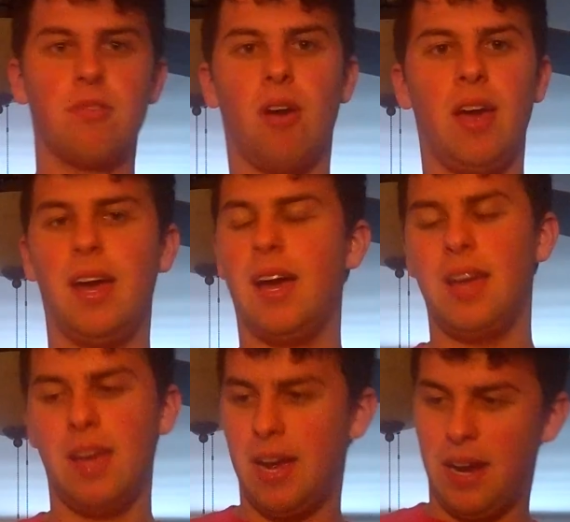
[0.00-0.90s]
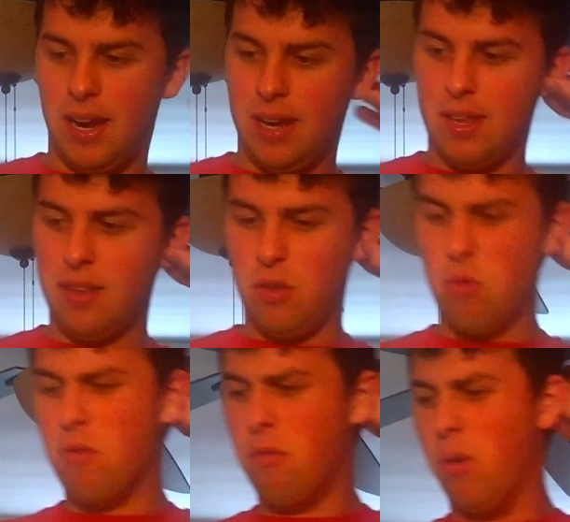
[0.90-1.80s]
so I, I, it didn't
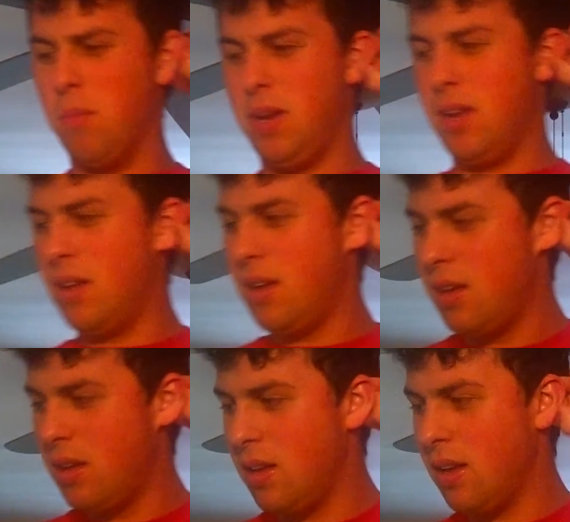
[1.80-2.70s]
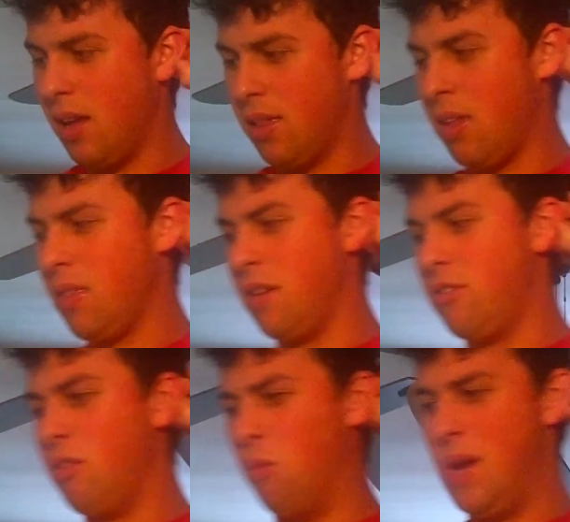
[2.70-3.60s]
do it for me. I thought they
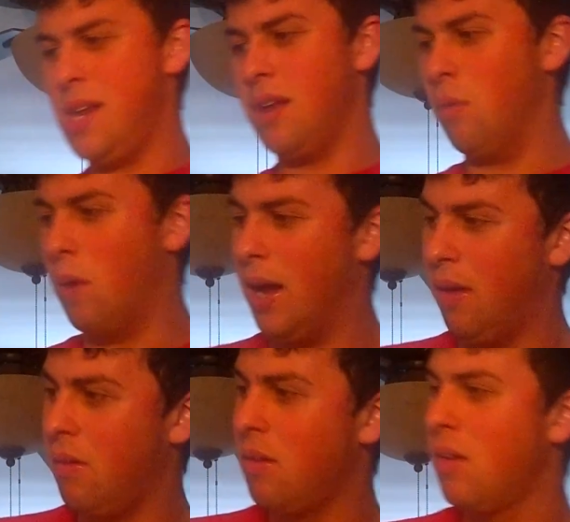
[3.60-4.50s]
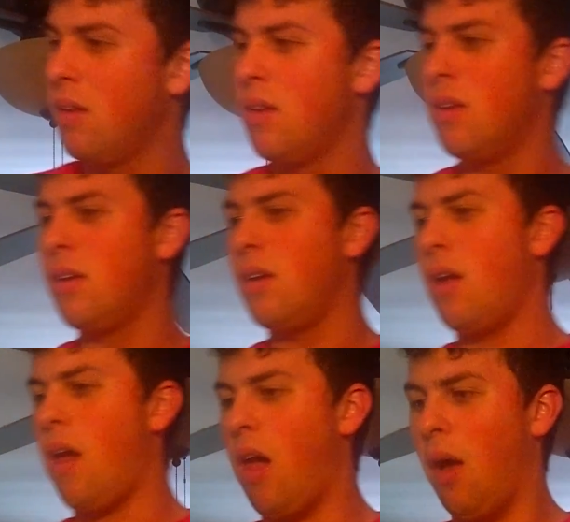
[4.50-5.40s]
should have waited a while.
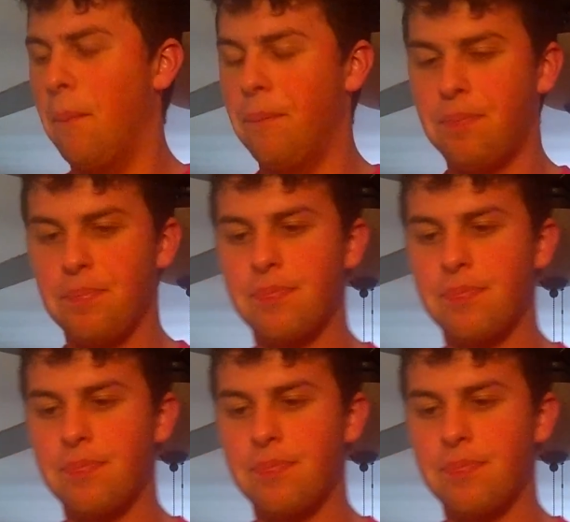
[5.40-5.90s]
Um,